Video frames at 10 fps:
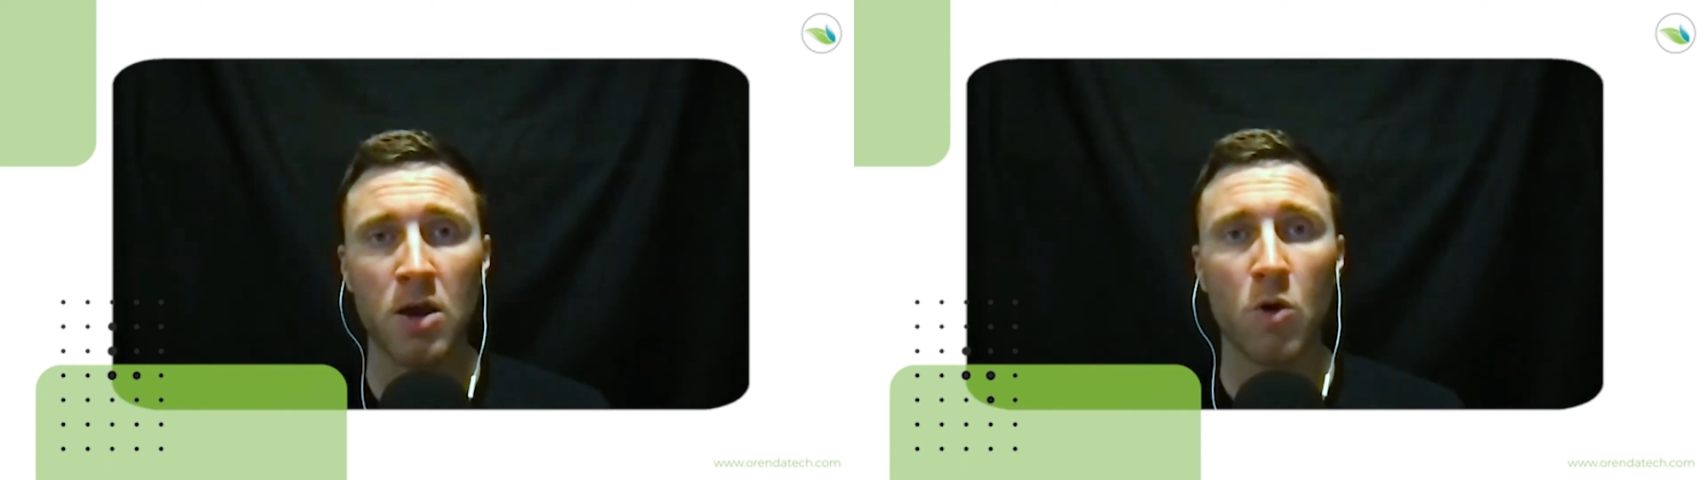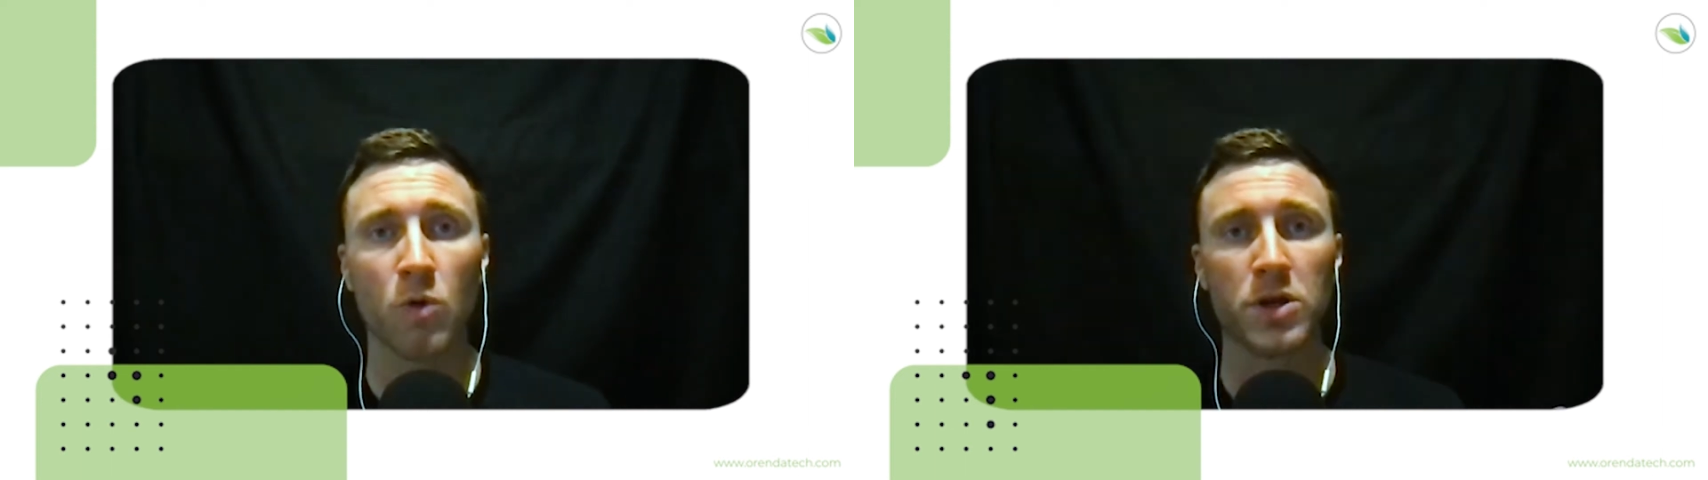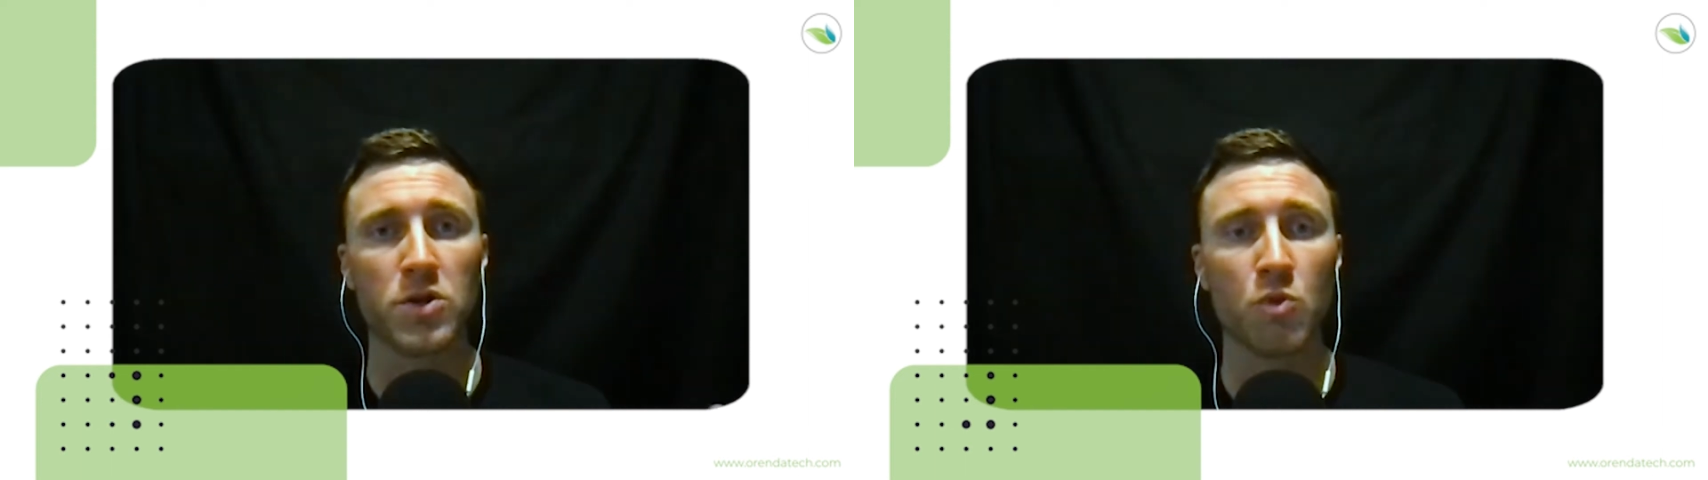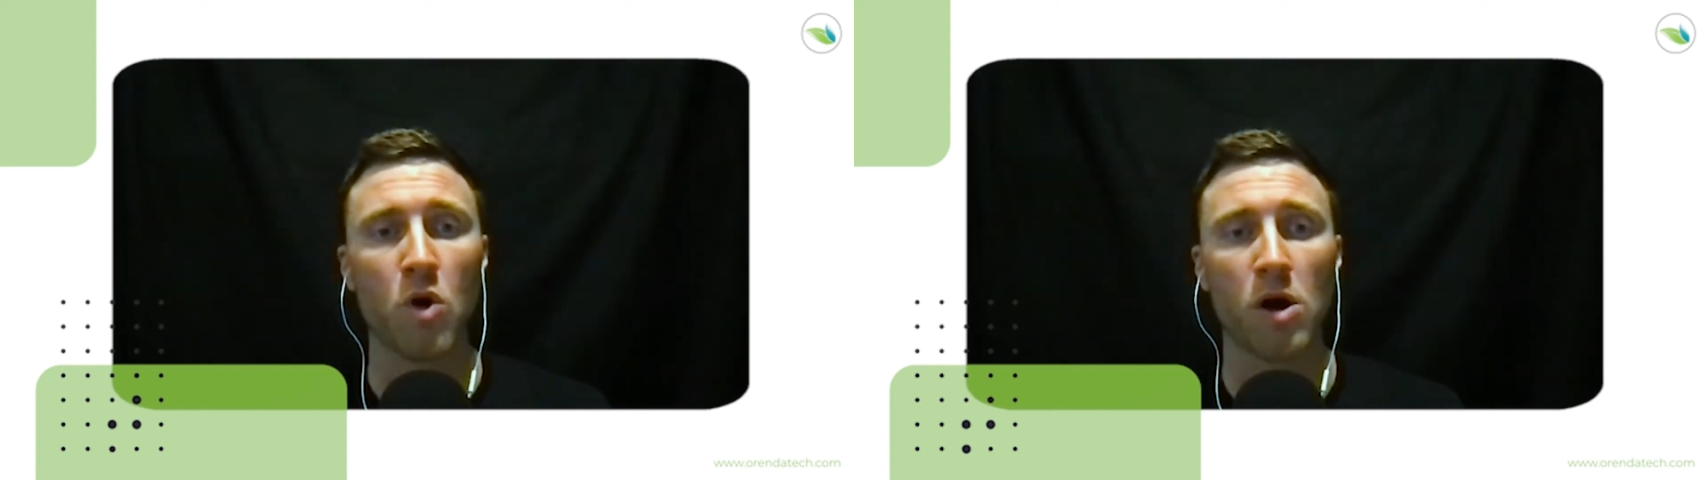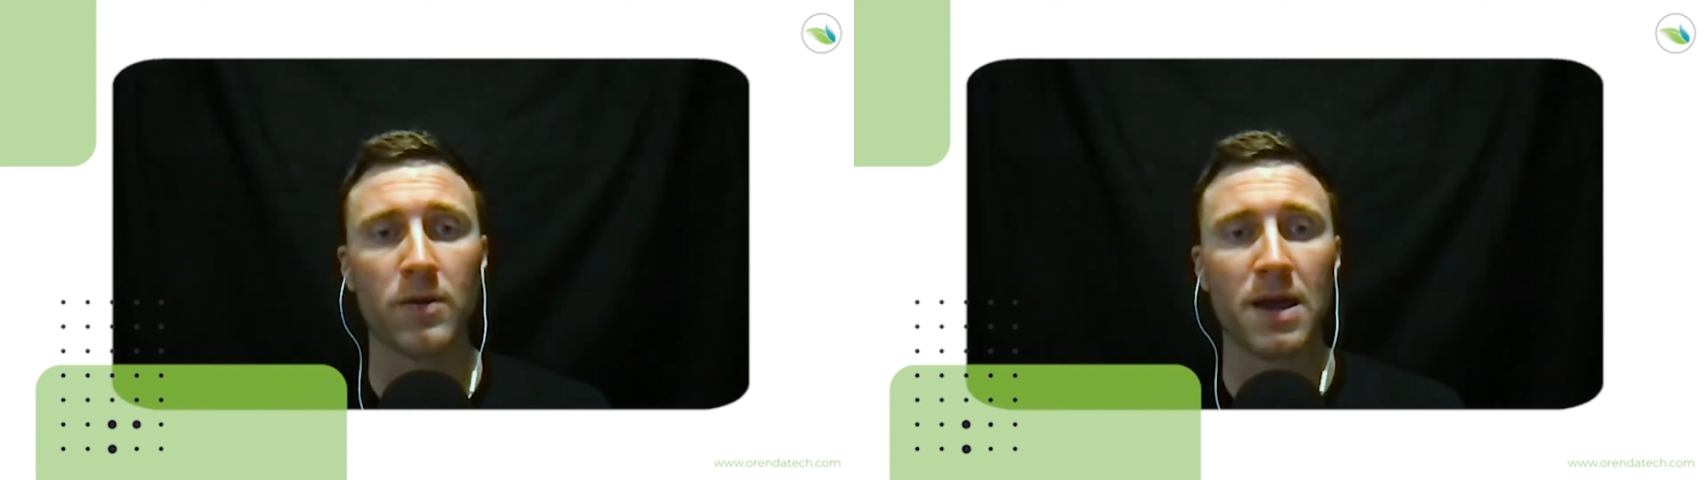or you
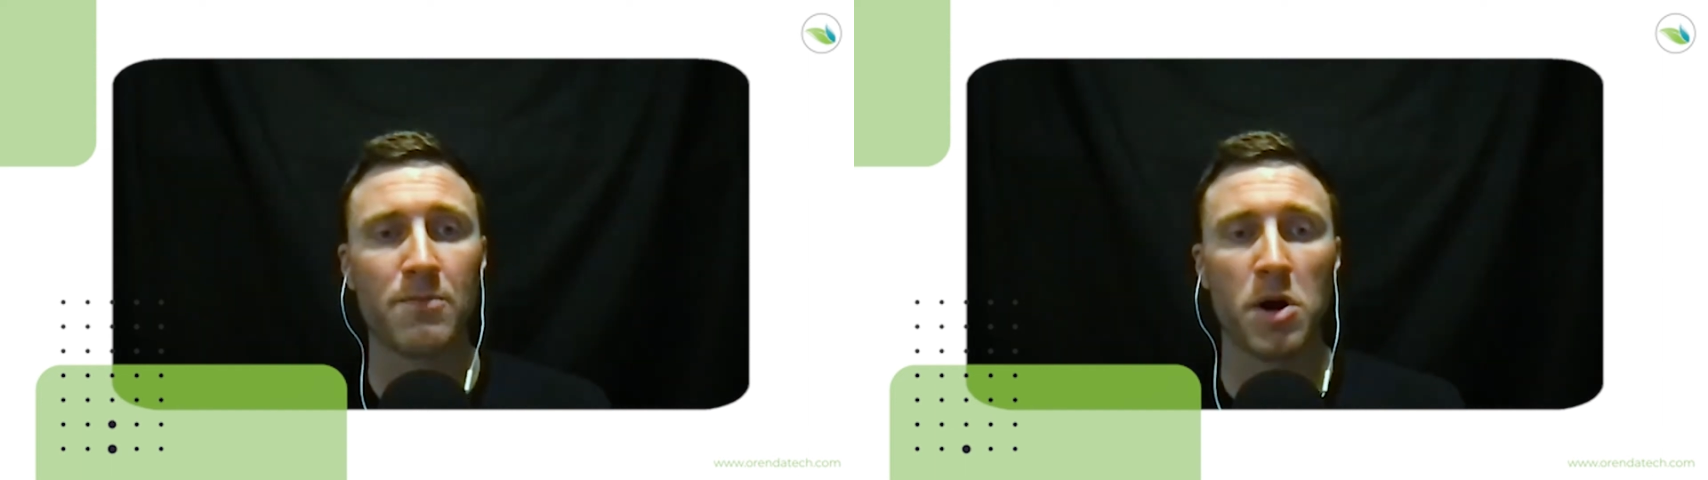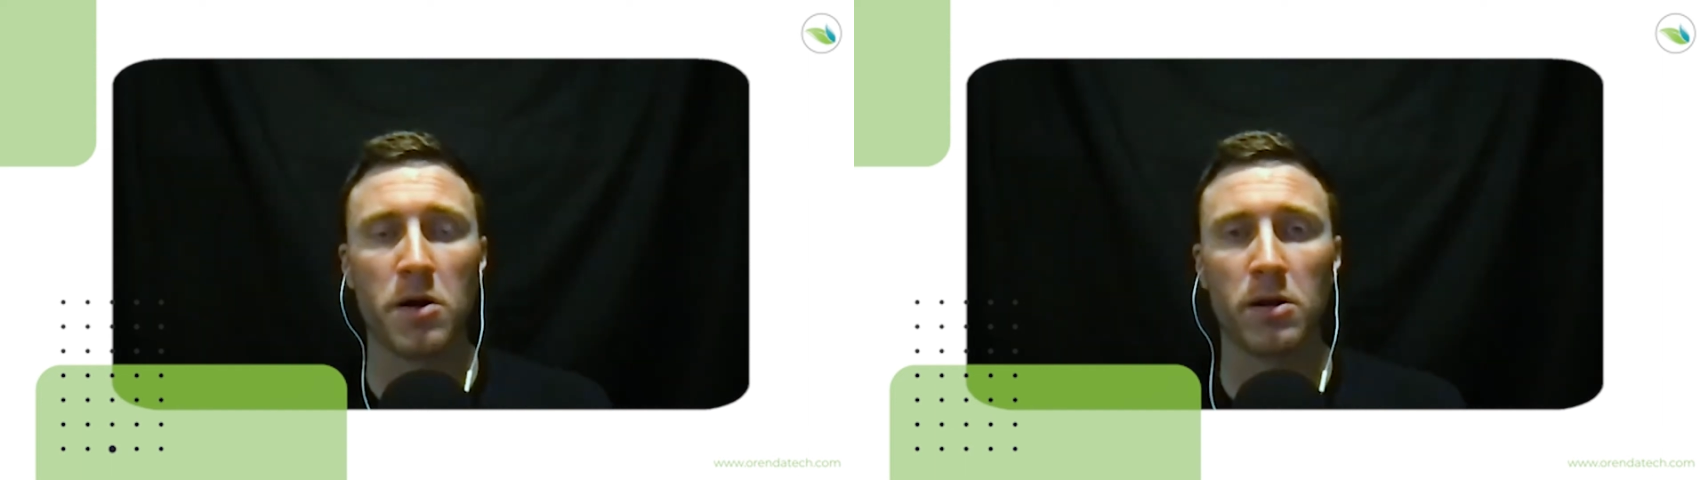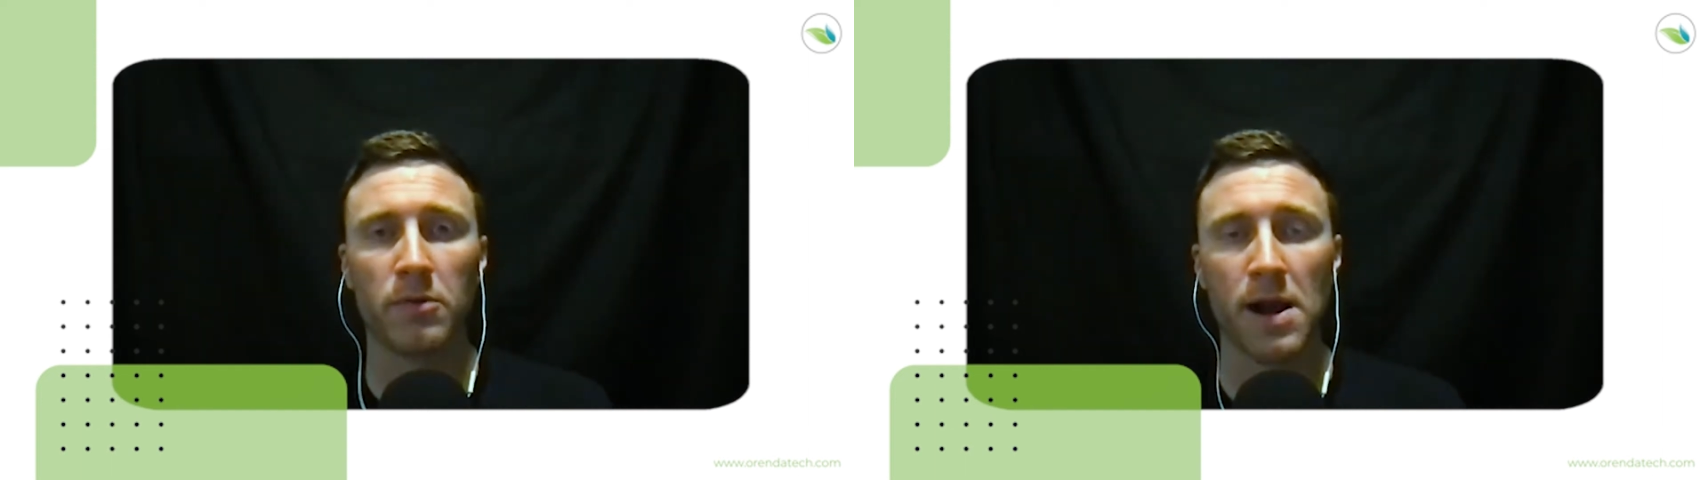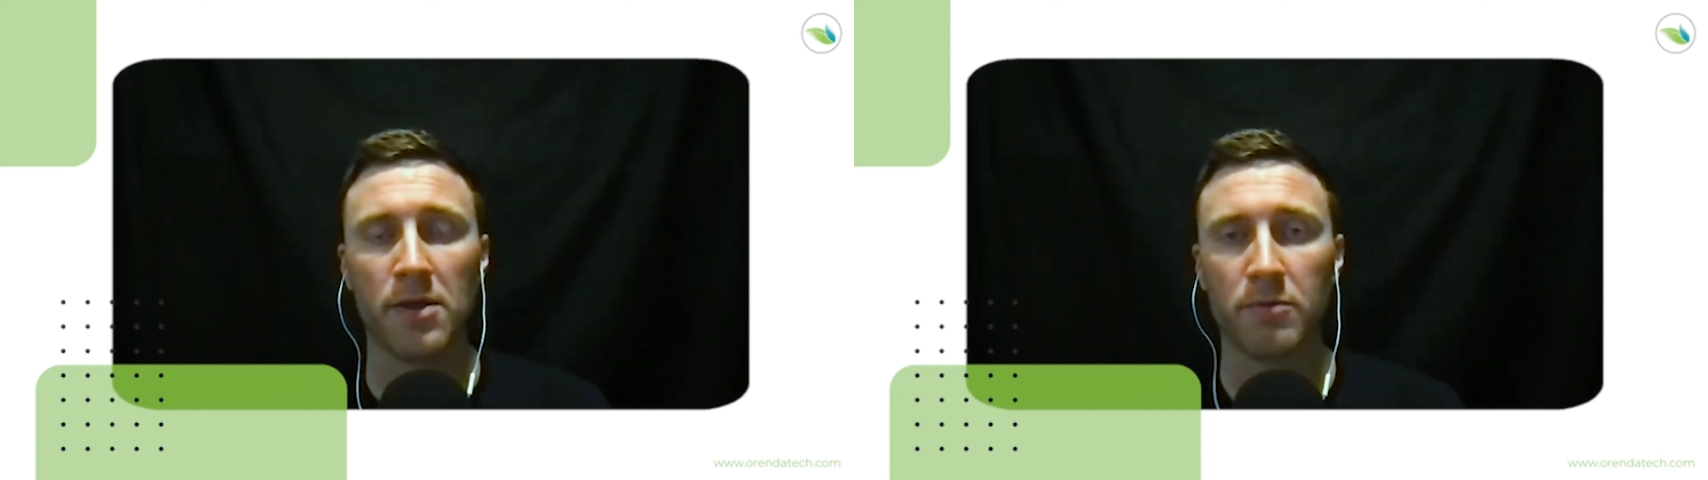walk that bottle around the